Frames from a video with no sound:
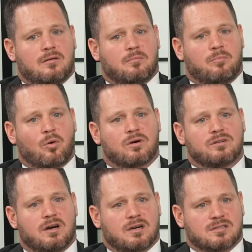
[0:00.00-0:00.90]
Board
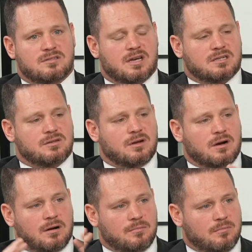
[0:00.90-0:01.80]
Docs is actually
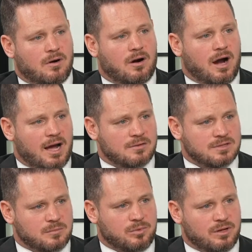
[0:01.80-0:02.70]
our
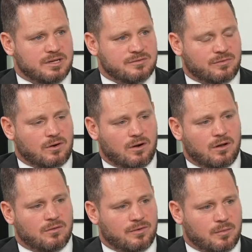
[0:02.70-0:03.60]
housing place for
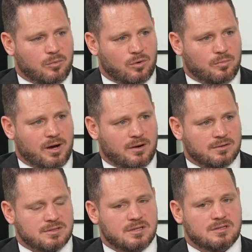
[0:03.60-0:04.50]
all of our board
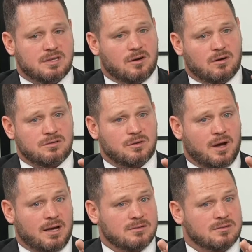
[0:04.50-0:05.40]
policies. It also
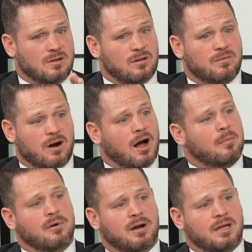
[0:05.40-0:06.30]
houses all of our
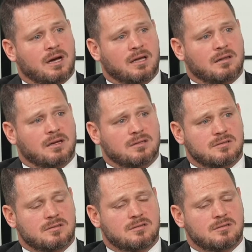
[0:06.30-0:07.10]
operating guidelines.